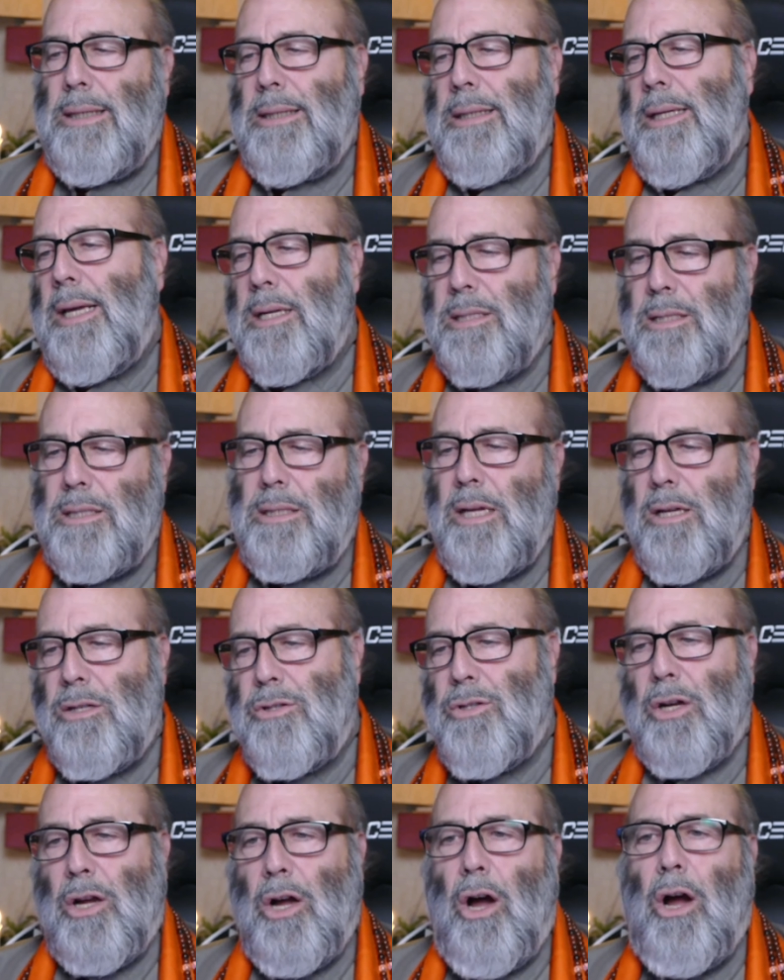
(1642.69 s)
yes, there's
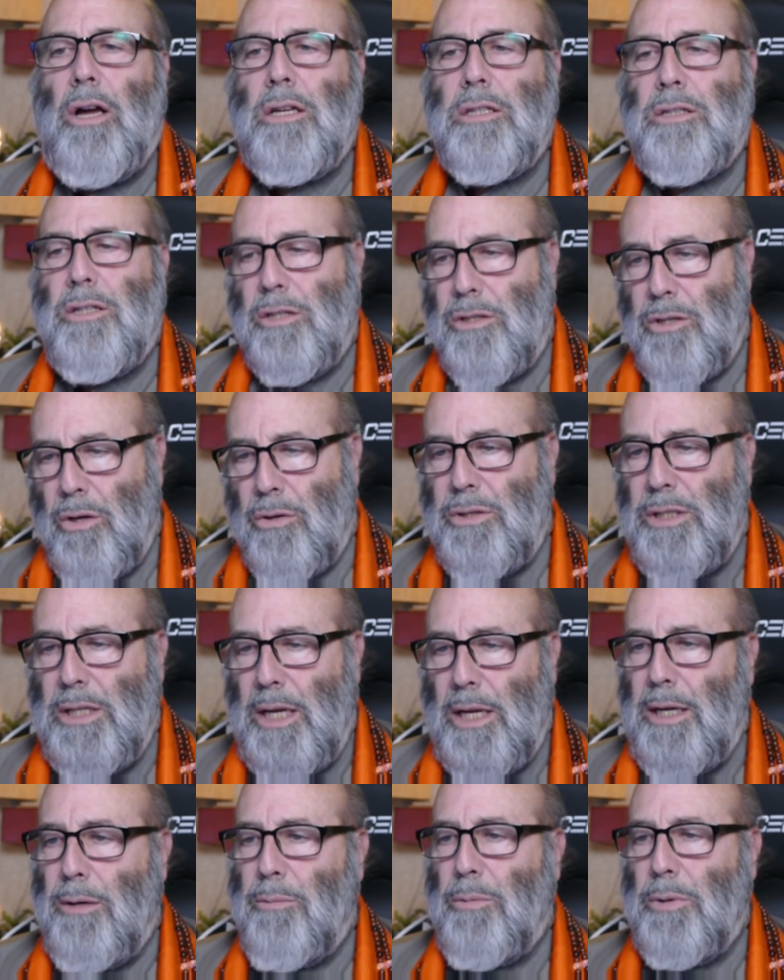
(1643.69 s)
a cost
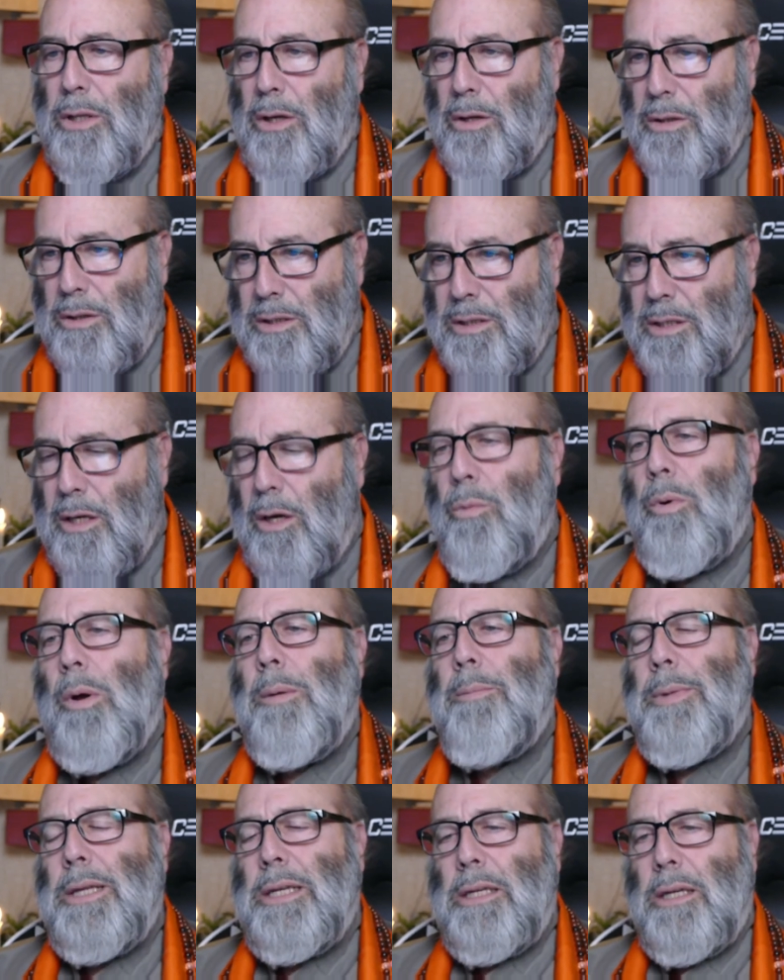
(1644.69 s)
associated with all this
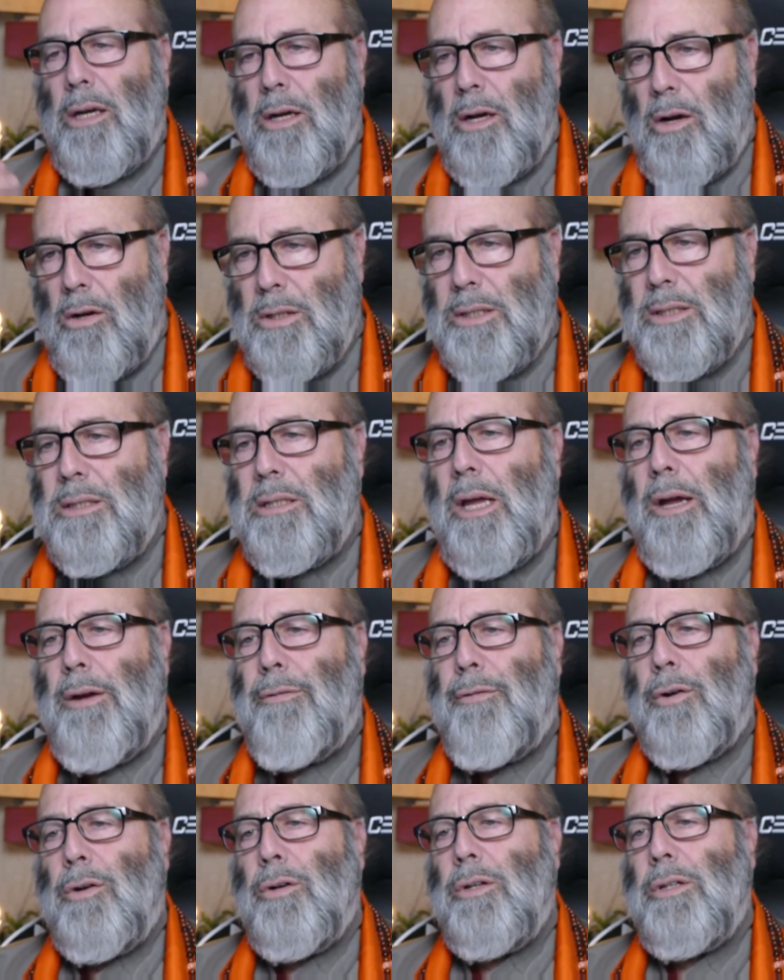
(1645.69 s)
equipment and all this
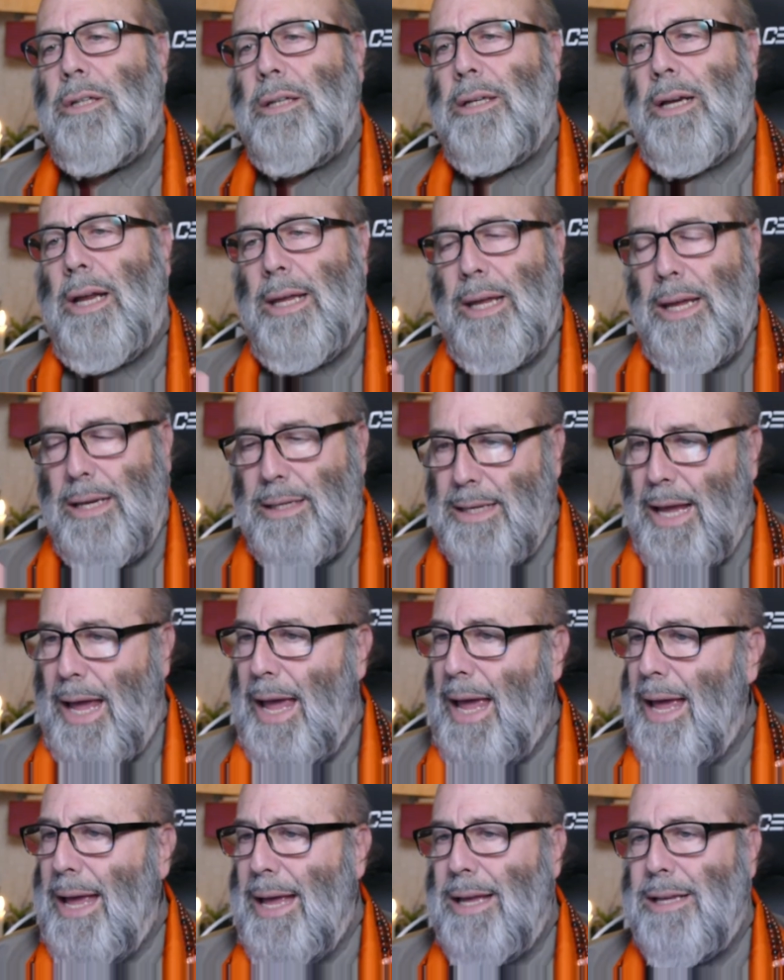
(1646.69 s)
effort, and I hate to
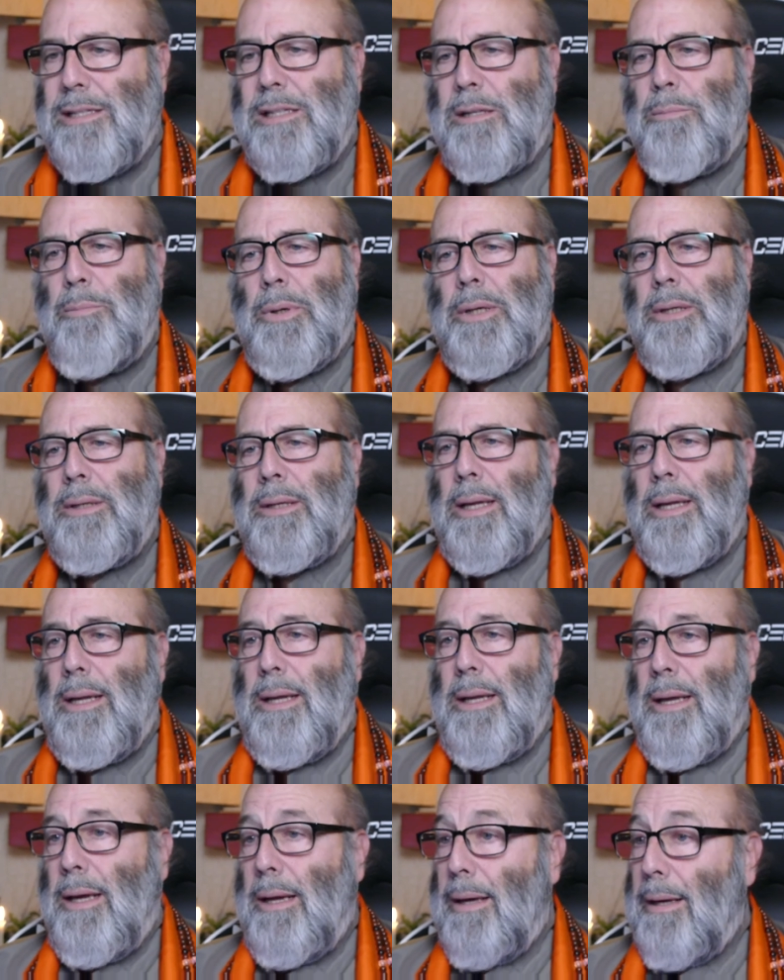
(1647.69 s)
ask, but
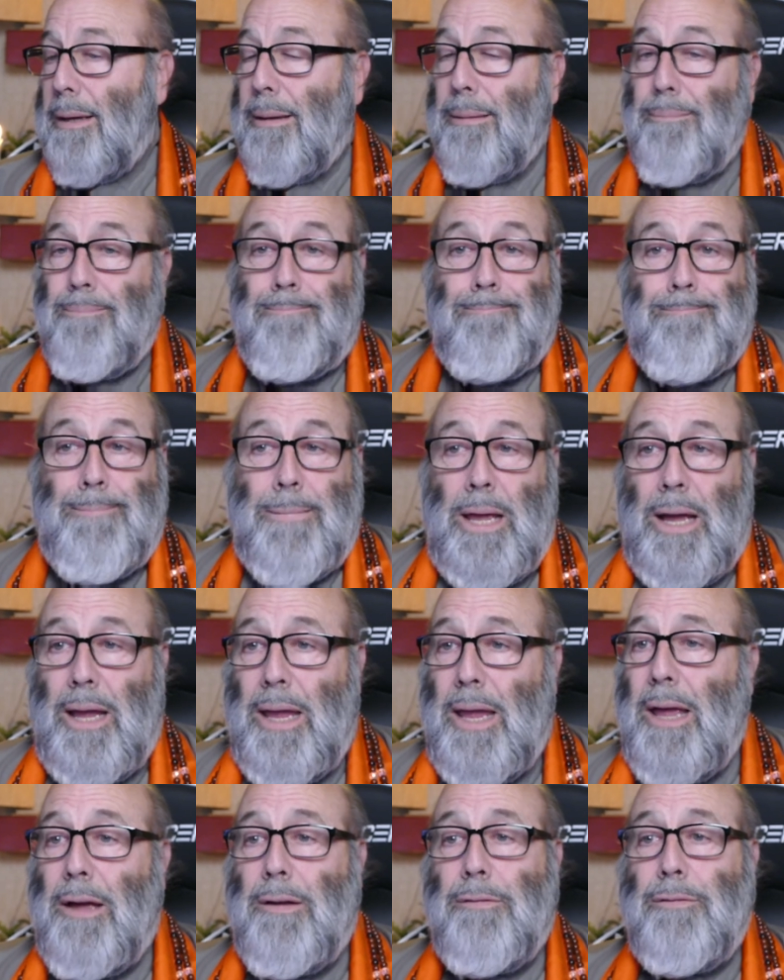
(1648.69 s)
um, I
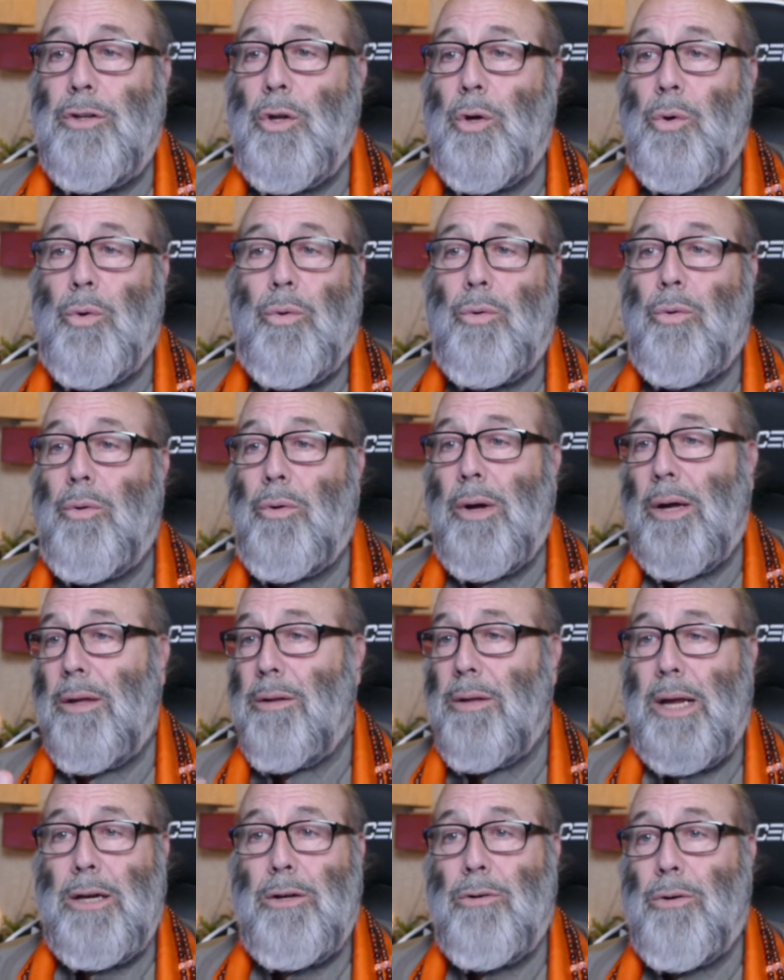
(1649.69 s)
have no, uh,
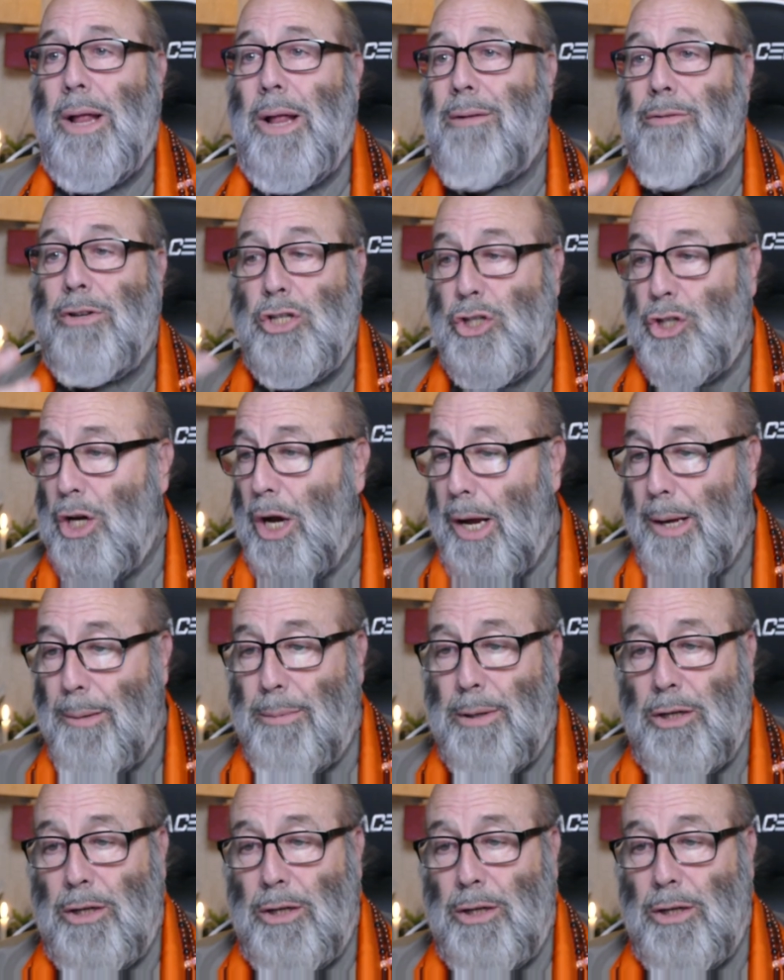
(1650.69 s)
I don't have a job.